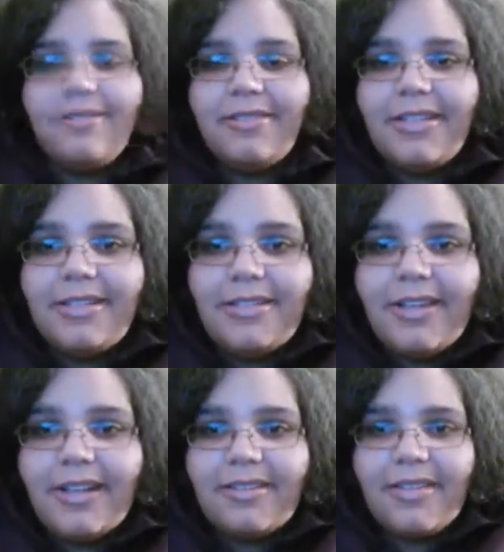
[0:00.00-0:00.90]
It's
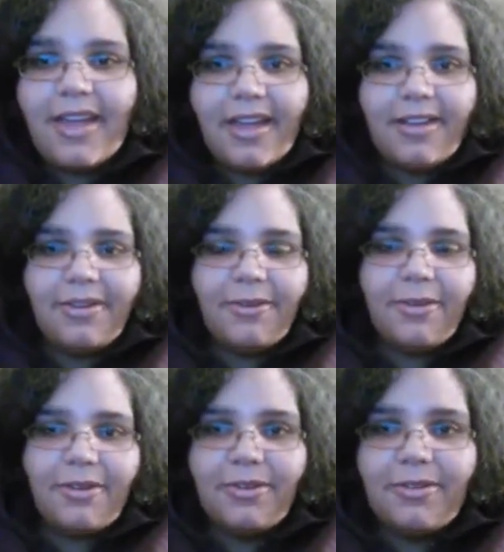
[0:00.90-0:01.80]
not sad
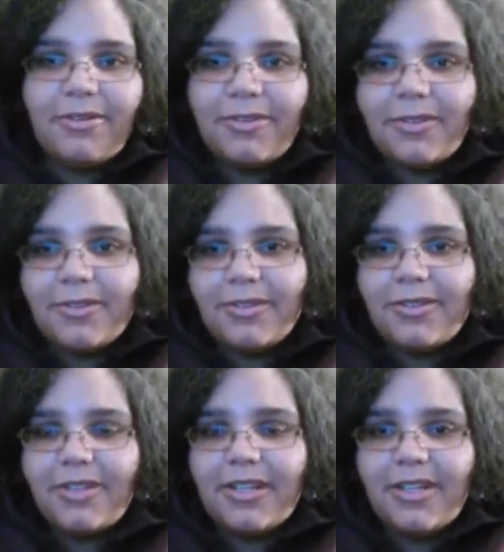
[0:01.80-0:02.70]
or good, or
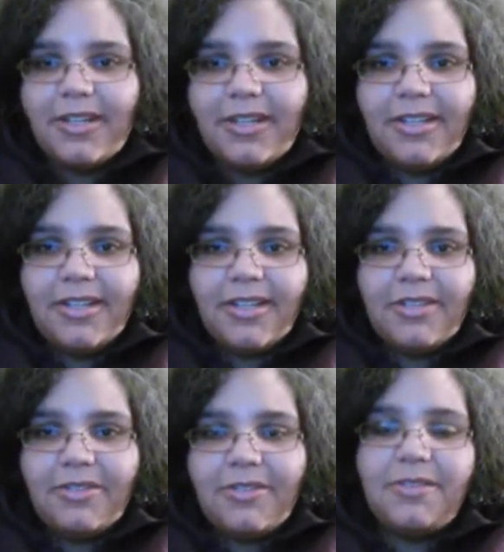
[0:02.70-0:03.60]

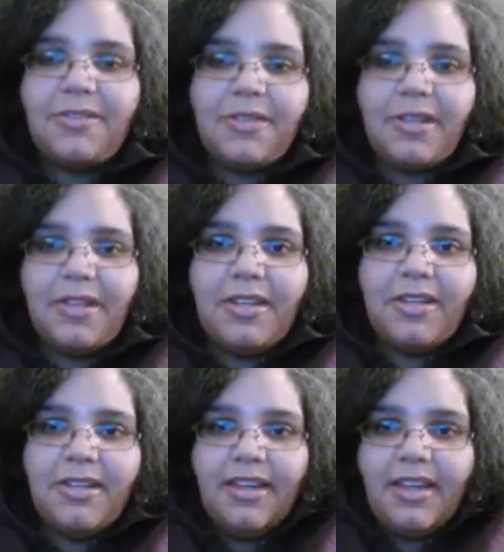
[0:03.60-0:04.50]
it's just
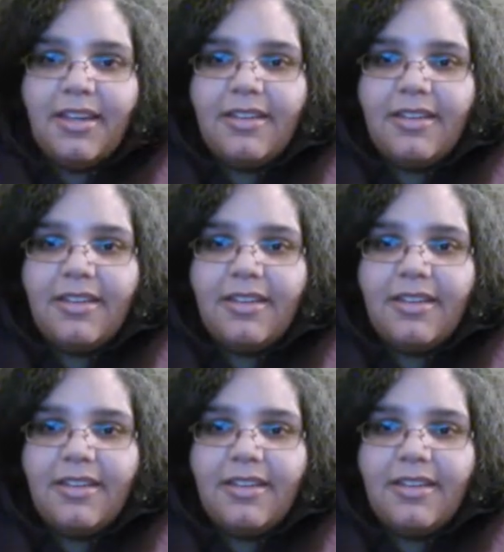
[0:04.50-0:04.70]
eh.